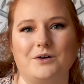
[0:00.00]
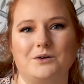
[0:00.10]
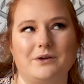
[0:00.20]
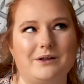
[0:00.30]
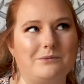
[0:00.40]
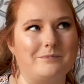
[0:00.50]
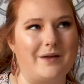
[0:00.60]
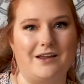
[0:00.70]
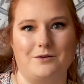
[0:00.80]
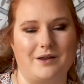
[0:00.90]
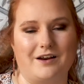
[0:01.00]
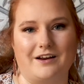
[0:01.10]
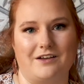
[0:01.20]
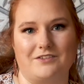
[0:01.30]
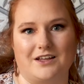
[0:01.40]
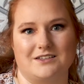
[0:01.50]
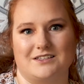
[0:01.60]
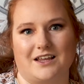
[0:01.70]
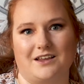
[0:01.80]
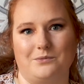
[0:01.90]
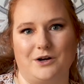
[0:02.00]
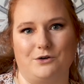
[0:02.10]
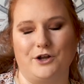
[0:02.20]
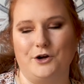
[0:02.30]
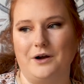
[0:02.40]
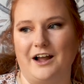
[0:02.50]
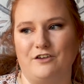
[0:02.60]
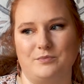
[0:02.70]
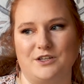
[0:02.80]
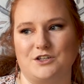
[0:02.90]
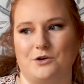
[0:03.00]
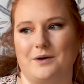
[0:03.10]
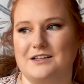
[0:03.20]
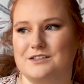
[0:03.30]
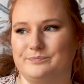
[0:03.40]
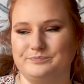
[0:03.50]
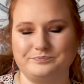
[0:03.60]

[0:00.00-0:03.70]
We may or may not have kids. Like, we don't know. I have PCOS,